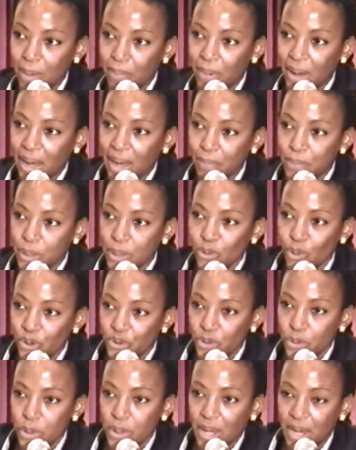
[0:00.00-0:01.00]
perhaps not
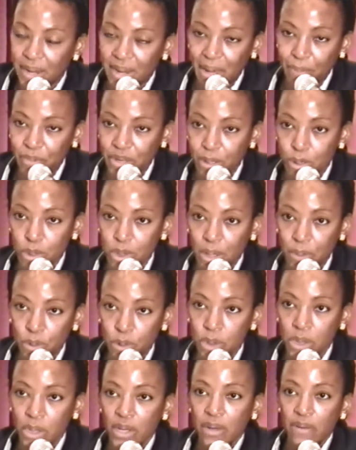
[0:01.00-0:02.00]
as dynamic as
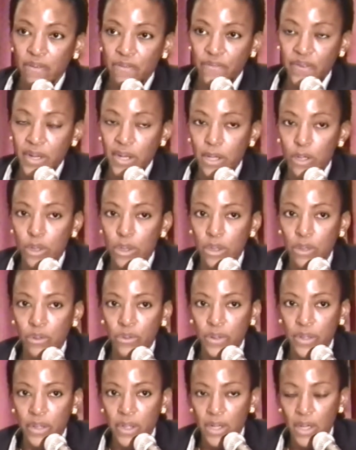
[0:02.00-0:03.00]
others feel
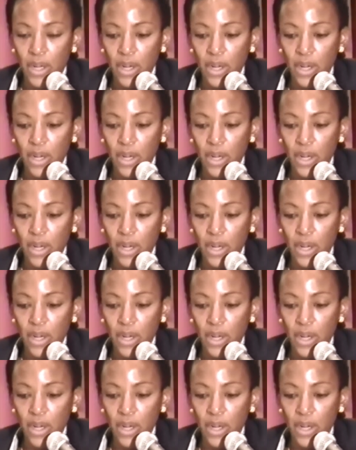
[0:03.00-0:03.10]
excluded.